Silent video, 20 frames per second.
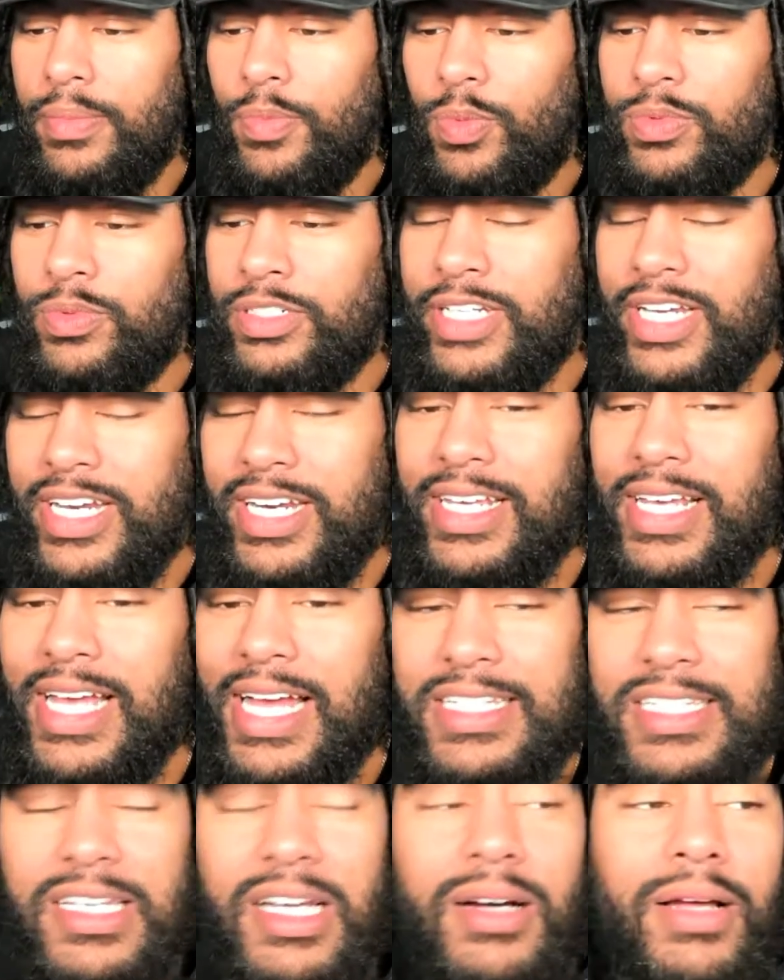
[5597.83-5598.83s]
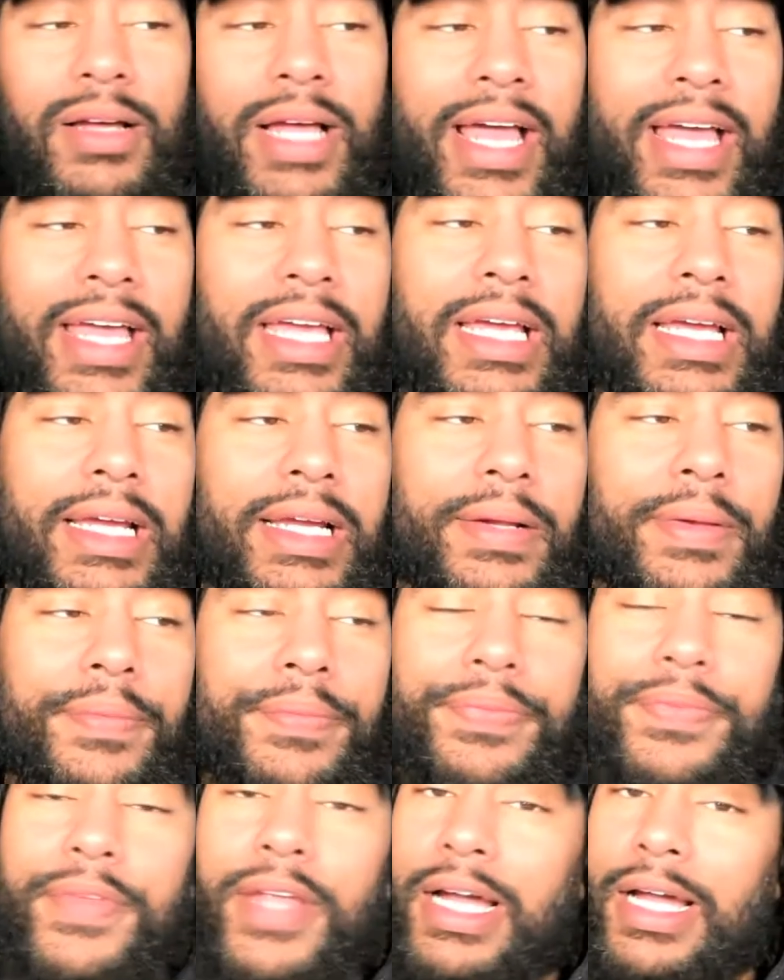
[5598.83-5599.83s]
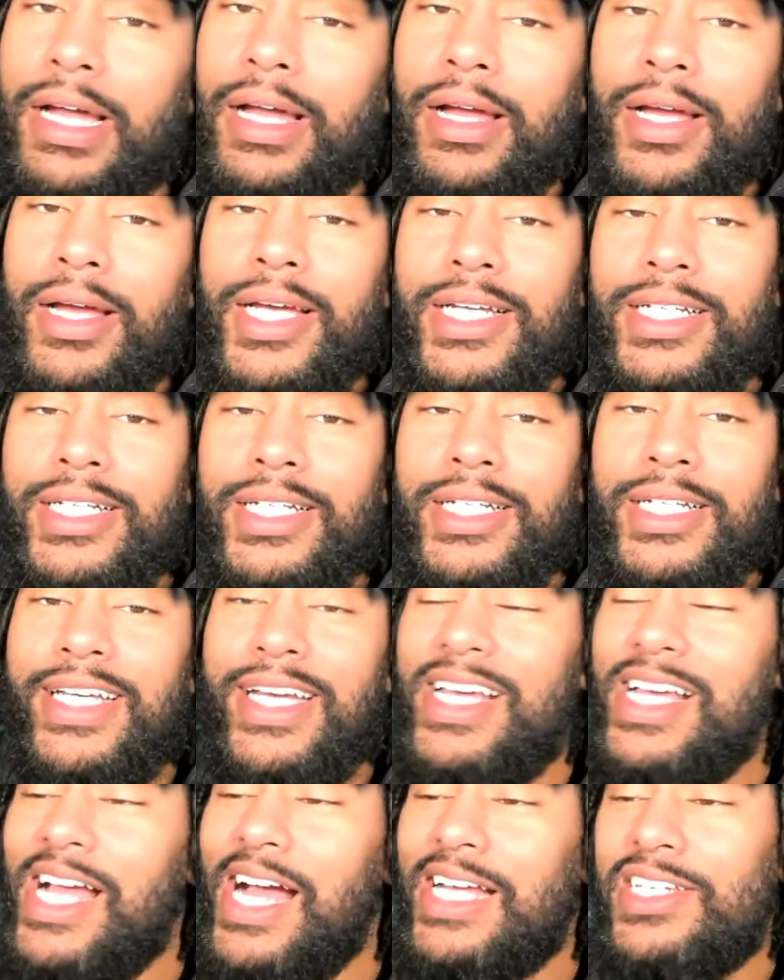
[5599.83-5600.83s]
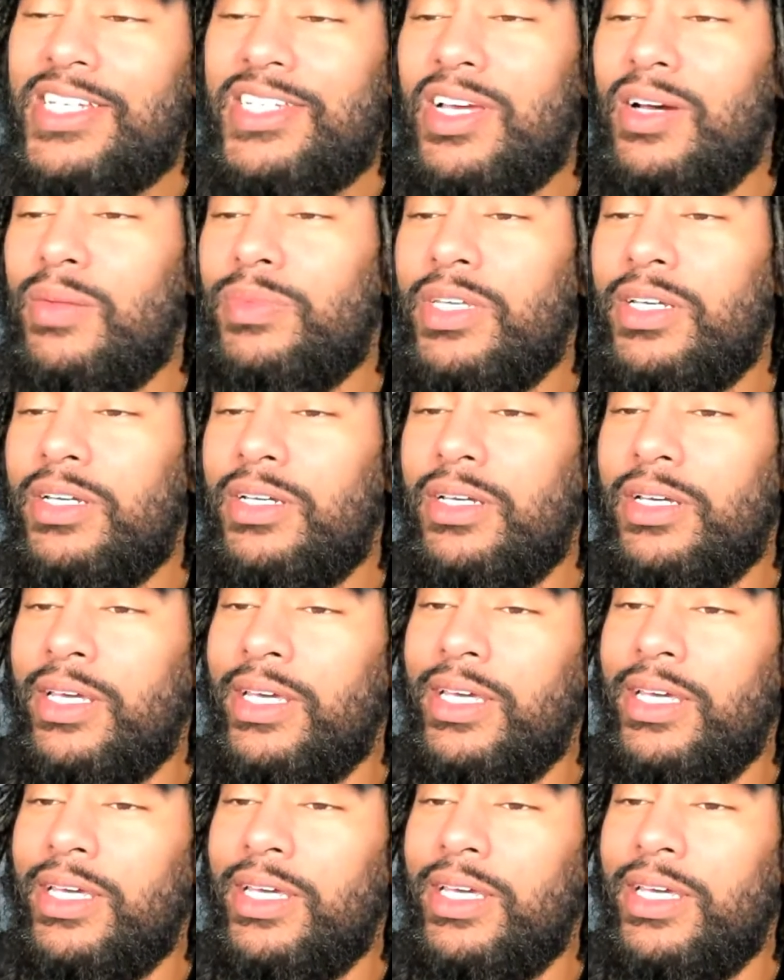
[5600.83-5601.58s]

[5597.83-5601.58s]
Diddy got some. Hey, Diddy got something.